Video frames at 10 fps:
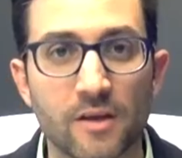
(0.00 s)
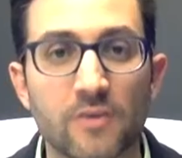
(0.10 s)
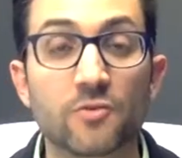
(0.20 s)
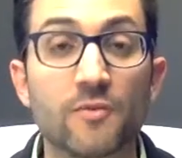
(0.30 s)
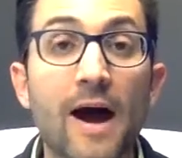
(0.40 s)

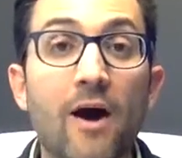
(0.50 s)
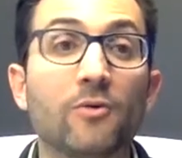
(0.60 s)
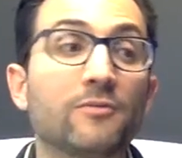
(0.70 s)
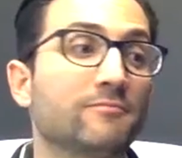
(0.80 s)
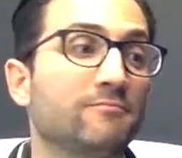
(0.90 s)
So
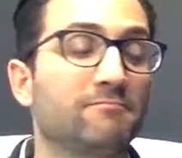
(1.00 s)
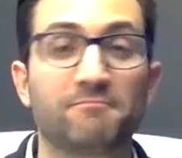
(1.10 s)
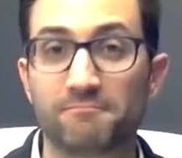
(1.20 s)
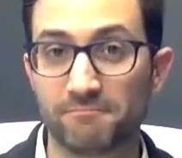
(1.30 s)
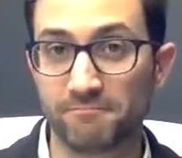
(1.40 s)
now,
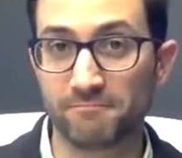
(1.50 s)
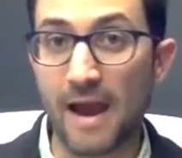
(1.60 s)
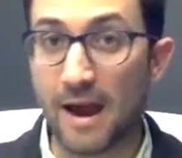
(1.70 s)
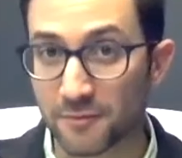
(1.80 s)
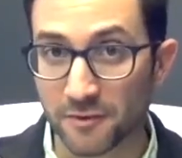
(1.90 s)

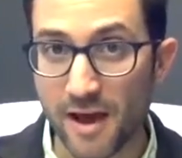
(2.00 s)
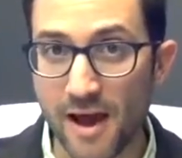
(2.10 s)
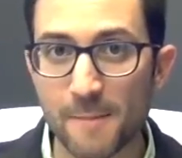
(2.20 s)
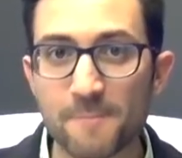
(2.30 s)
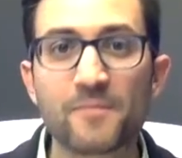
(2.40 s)
after
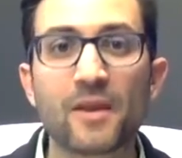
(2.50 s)
that,